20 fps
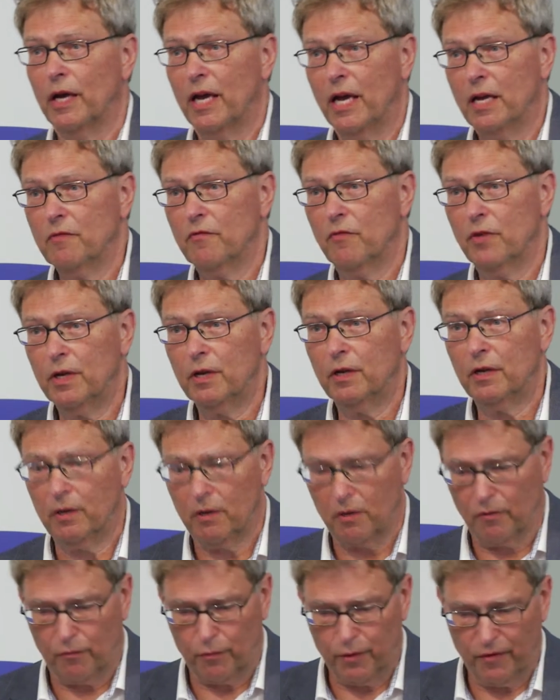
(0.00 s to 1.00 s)
envy,
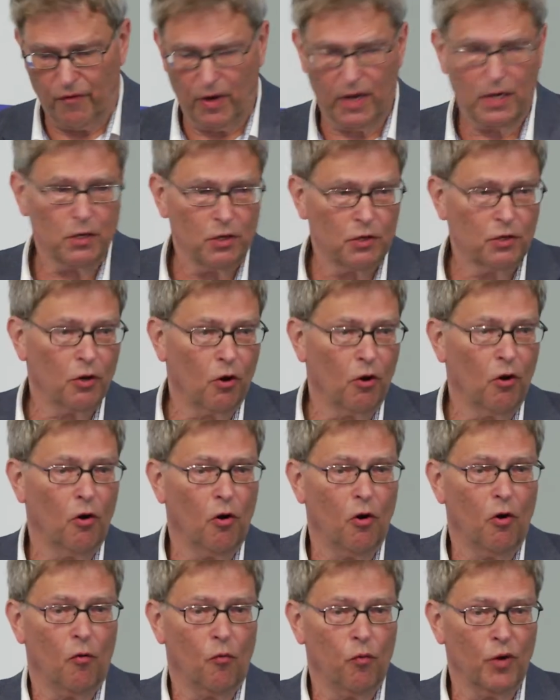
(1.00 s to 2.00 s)
of revenge,
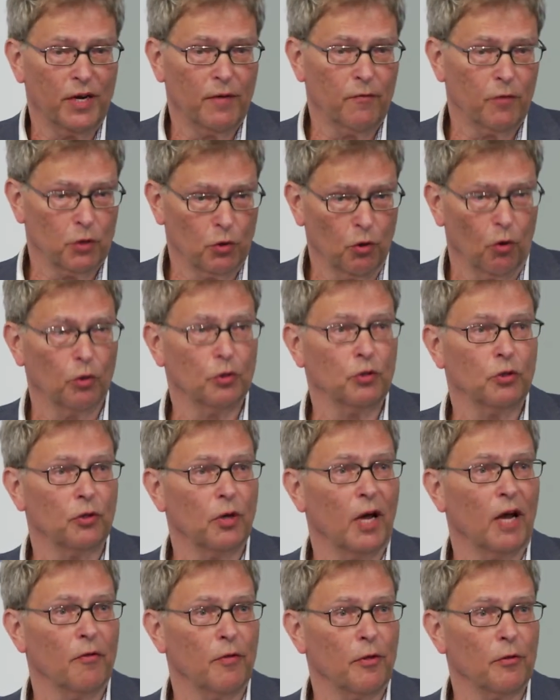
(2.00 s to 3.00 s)
or whatever
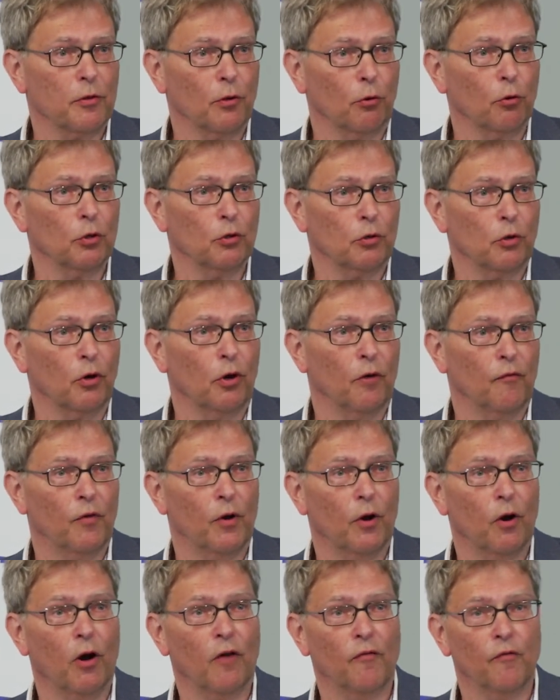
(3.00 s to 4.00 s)
other thought
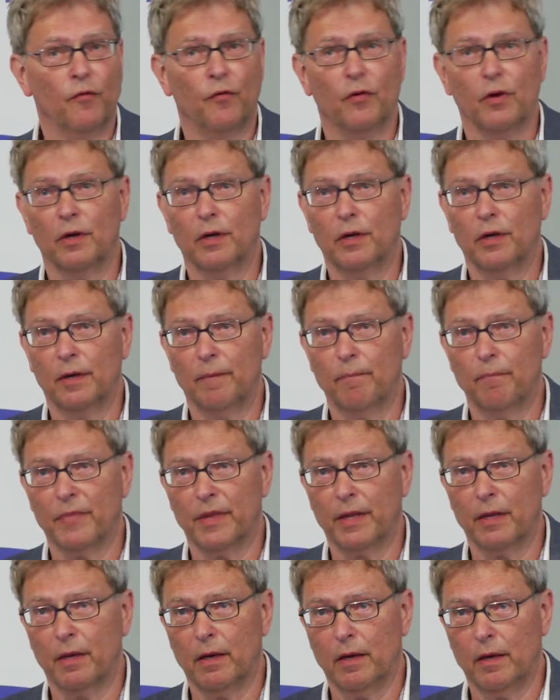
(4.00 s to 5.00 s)
of
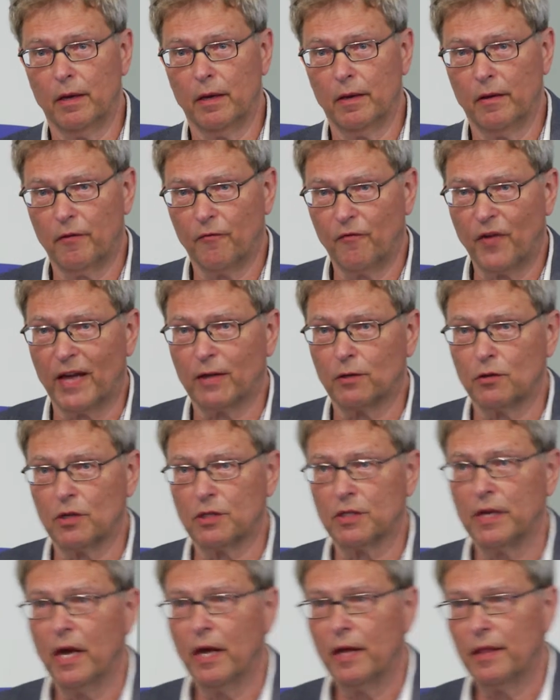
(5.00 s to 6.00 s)

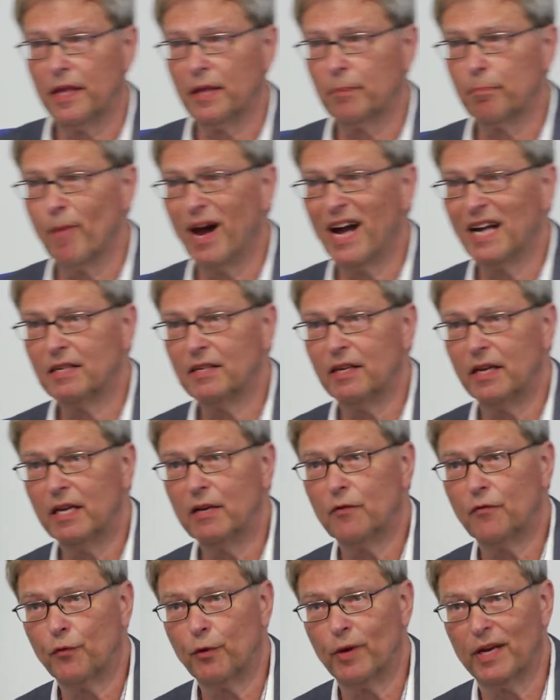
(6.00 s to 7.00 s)
factors that might
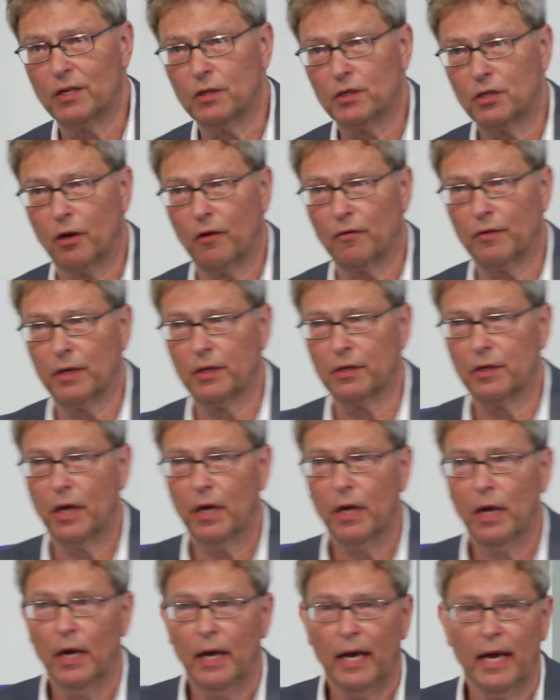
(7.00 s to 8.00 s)
influence others.
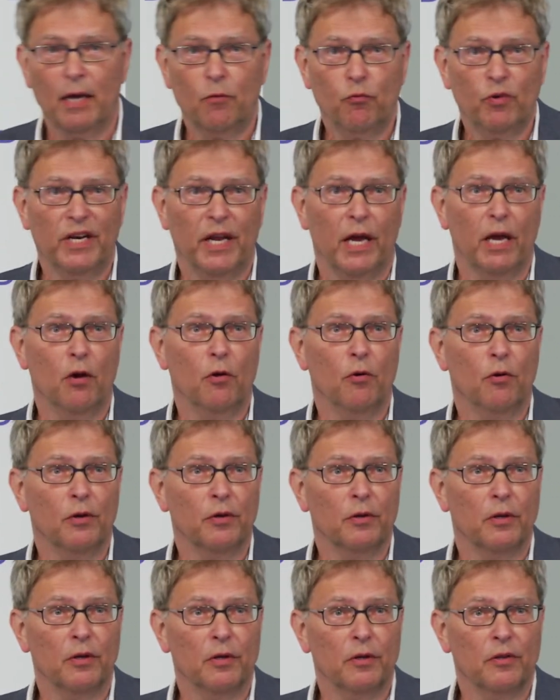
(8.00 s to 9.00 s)
And we know
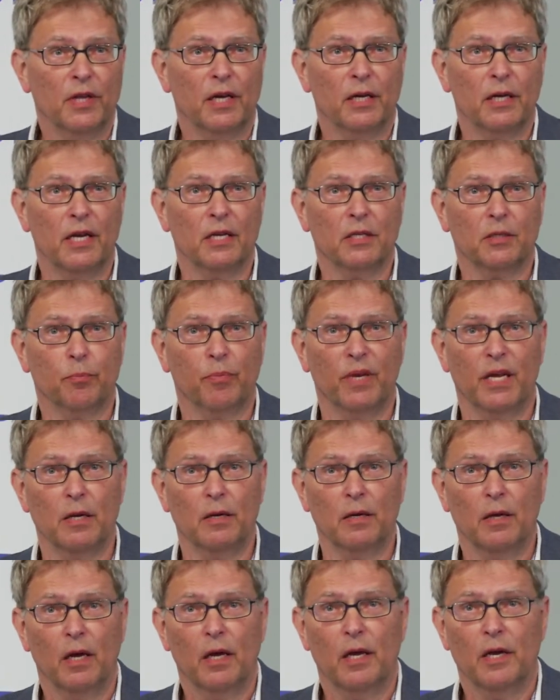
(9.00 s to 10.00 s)
there has
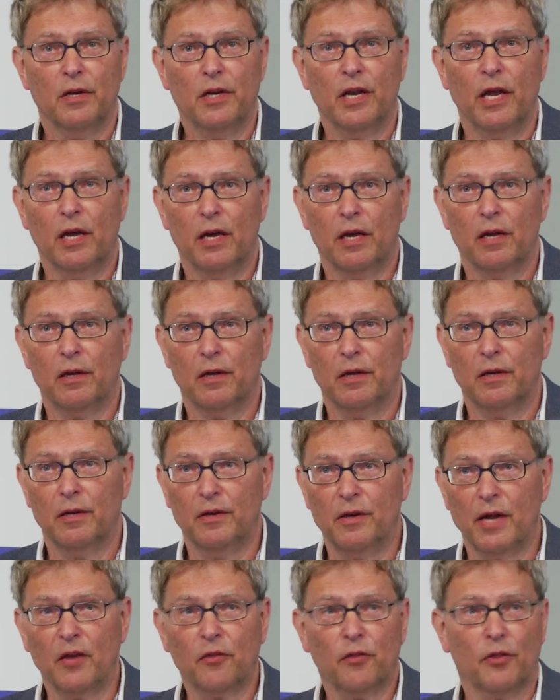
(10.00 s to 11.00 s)
been
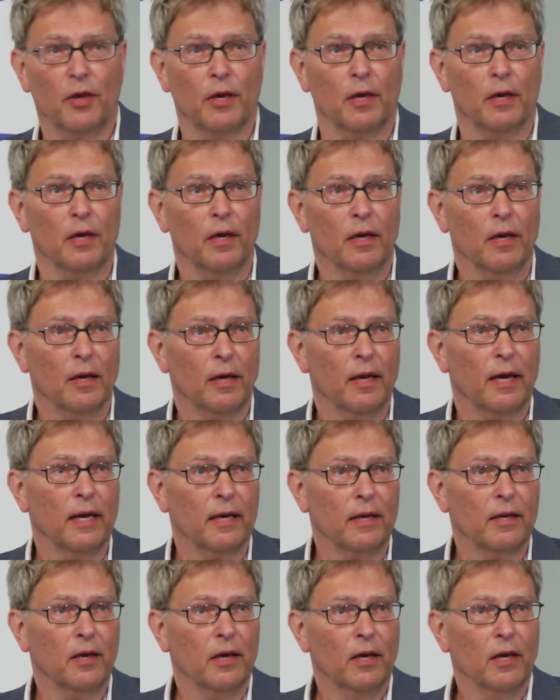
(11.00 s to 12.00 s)
nothing
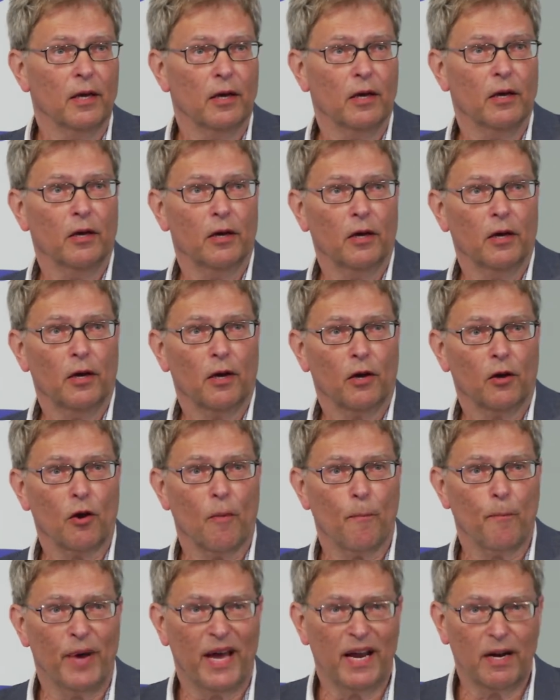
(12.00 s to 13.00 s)
like a
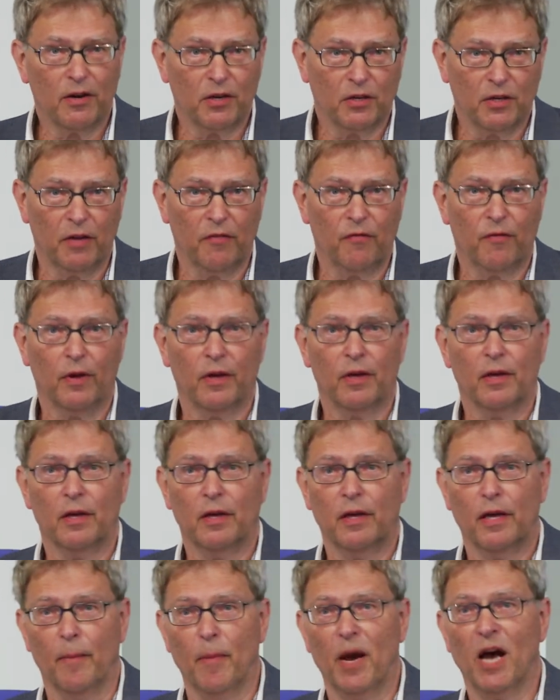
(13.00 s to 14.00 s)
comparative
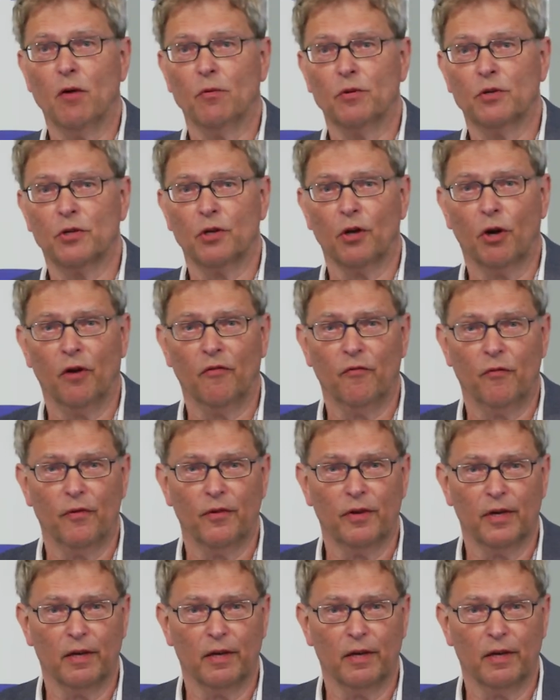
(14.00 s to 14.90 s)
amount of